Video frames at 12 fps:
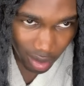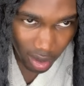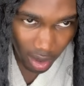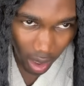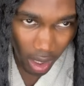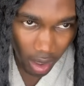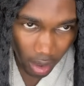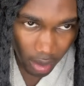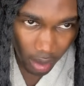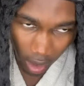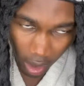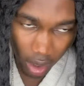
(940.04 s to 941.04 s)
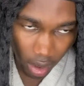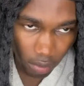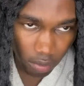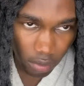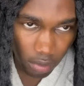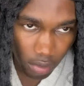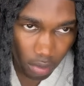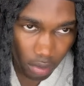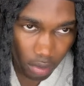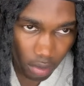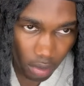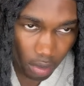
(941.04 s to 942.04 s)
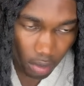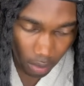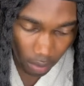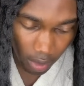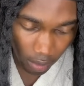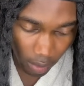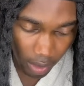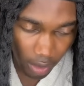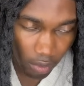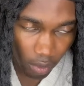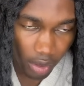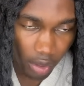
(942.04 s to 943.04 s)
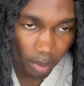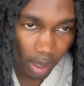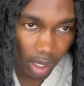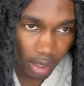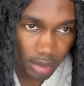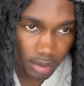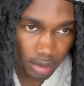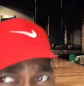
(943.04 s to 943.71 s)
Yeah, I am. Run your pockets.